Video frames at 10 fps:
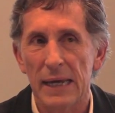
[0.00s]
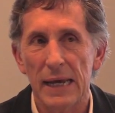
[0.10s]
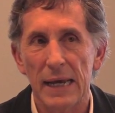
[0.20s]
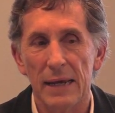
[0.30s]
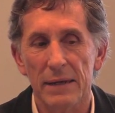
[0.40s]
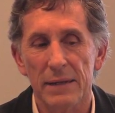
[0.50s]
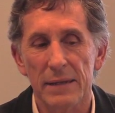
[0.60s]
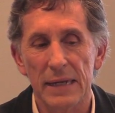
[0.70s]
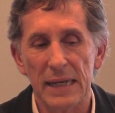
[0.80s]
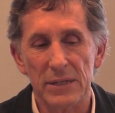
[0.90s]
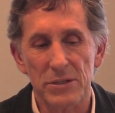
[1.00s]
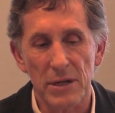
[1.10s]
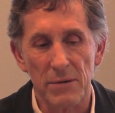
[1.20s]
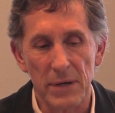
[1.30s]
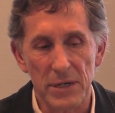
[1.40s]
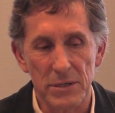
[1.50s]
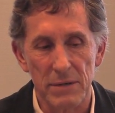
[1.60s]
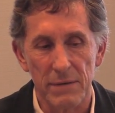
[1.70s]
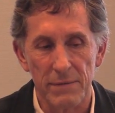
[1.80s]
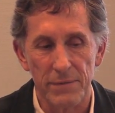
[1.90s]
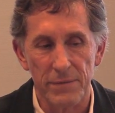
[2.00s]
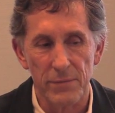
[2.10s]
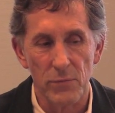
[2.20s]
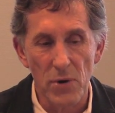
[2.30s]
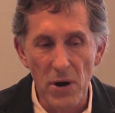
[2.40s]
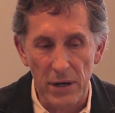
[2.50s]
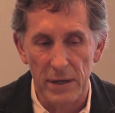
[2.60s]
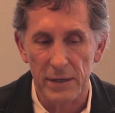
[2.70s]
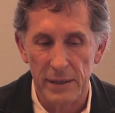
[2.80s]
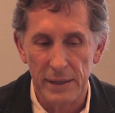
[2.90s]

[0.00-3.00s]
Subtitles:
And the next generation of work